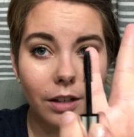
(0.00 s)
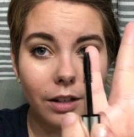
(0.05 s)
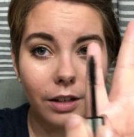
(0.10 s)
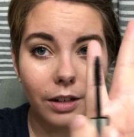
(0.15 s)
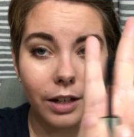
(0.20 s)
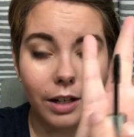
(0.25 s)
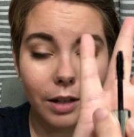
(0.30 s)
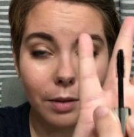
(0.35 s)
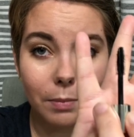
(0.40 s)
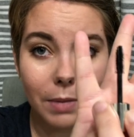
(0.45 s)

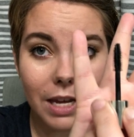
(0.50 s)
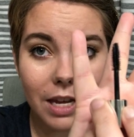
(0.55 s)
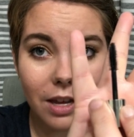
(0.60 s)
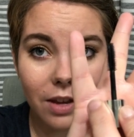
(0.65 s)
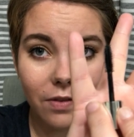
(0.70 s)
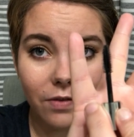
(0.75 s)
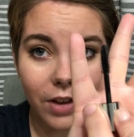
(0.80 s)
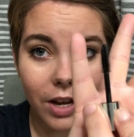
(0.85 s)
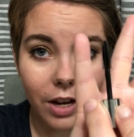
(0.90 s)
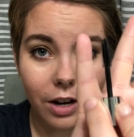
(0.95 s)
Right,
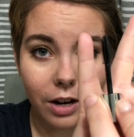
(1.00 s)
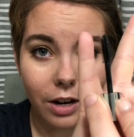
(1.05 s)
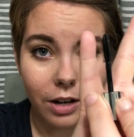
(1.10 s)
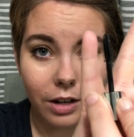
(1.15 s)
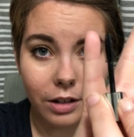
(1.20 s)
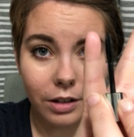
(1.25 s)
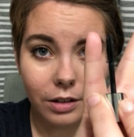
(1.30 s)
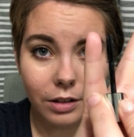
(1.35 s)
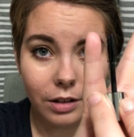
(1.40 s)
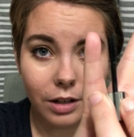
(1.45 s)
pinky finger
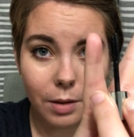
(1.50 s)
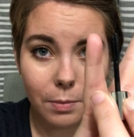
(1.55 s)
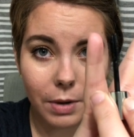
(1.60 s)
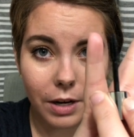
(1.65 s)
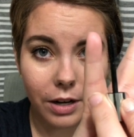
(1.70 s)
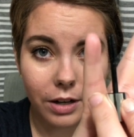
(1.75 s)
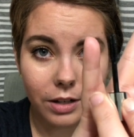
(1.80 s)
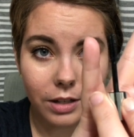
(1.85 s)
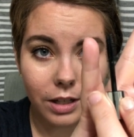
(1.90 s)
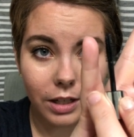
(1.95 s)

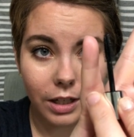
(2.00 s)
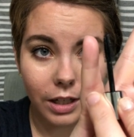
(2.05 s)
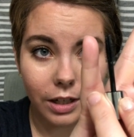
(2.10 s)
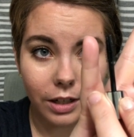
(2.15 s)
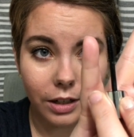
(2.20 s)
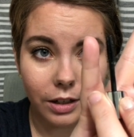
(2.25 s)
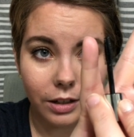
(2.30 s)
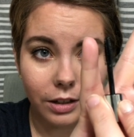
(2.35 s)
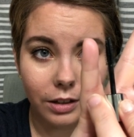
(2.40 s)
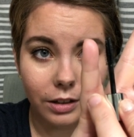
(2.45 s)
comparison
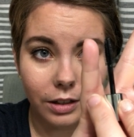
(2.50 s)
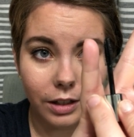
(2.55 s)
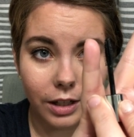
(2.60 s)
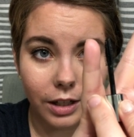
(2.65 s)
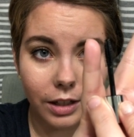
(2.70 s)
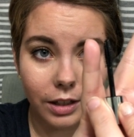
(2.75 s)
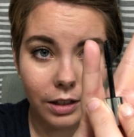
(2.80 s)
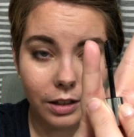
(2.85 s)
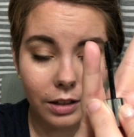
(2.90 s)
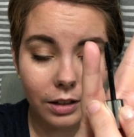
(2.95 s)
here,
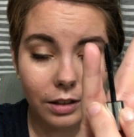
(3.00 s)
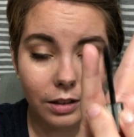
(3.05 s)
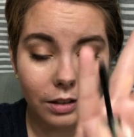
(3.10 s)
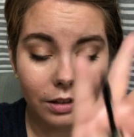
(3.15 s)
like